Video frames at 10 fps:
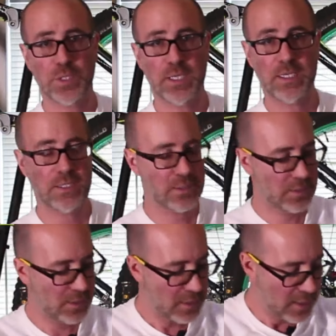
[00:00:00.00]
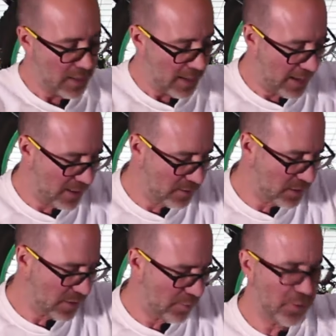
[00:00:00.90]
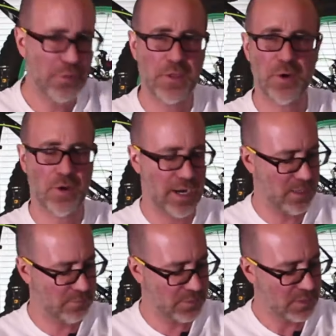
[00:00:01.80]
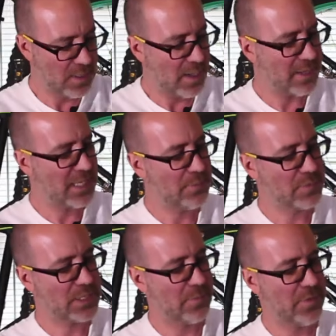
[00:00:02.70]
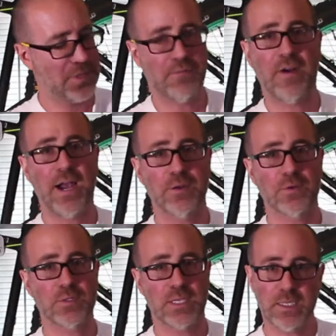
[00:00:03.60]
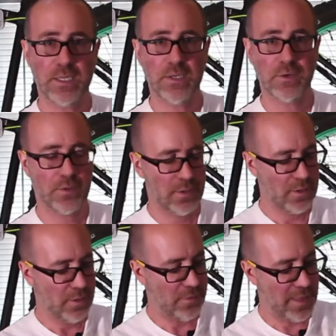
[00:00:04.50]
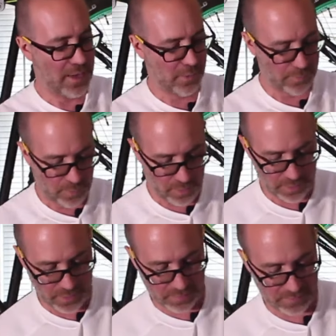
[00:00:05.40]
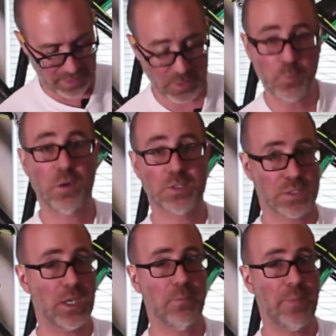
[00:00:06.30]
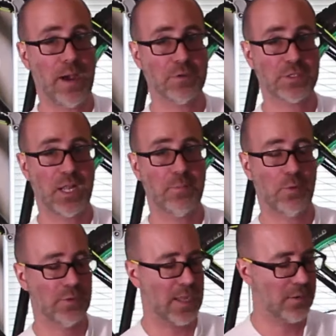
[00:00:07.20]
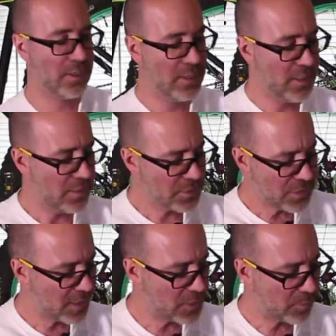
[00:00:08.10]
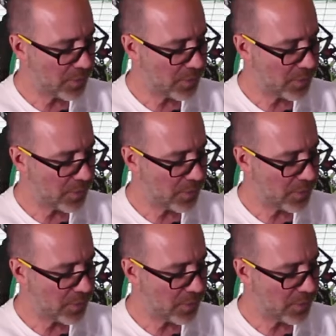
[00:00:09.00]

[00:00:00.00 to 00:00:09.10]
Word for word: your keys and some of your thinner items. I keep some of the dividers in here that are part of that small sub pouch that I pulled out. Just a nice